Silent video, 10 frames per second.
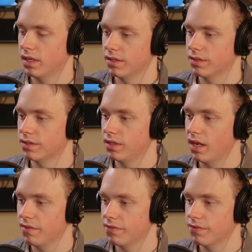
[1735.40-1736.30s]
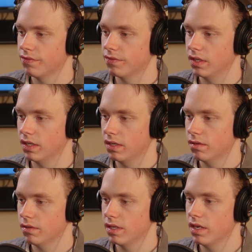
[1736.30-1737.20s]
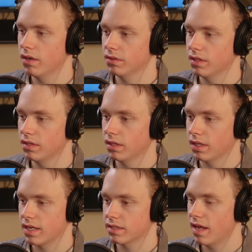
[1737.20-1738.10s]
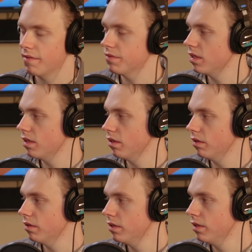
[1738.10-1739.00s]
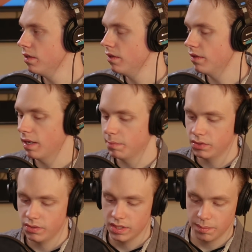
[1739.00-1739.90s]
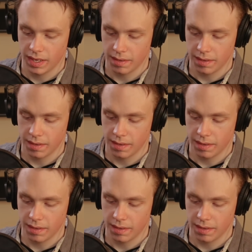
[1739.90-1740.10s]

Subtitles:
stuff here in the last half of the year that I'm intrigued by.